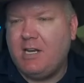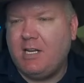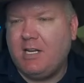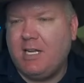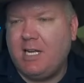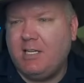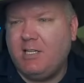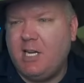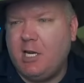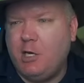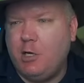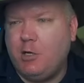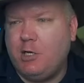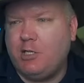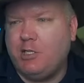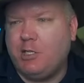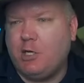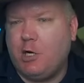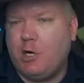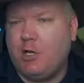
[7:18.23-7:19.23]
to continue
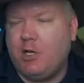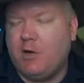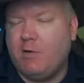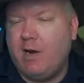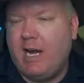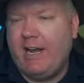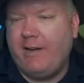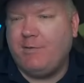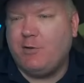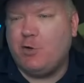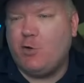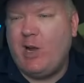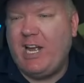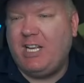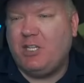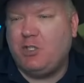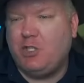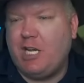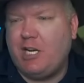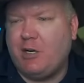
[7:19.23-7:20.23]
to secure the right of
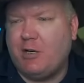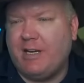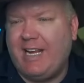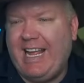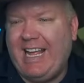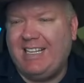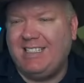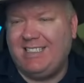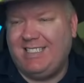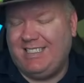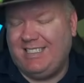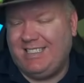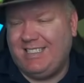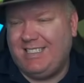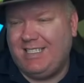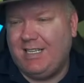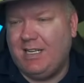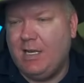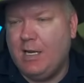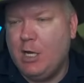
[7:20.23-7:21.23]
transgender
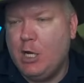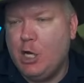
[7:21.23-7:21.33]
Kansans